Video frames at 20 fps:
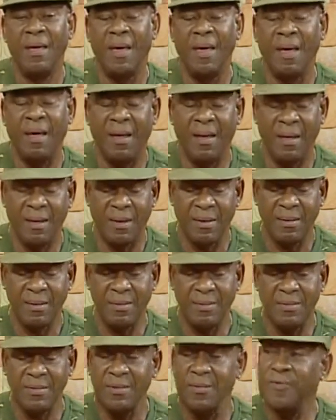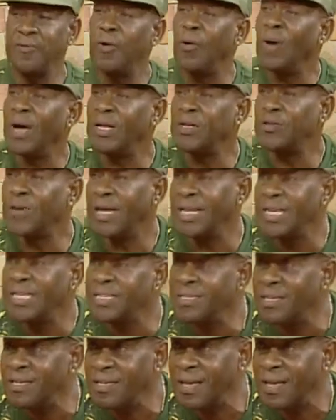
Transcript: uh, folk and traditional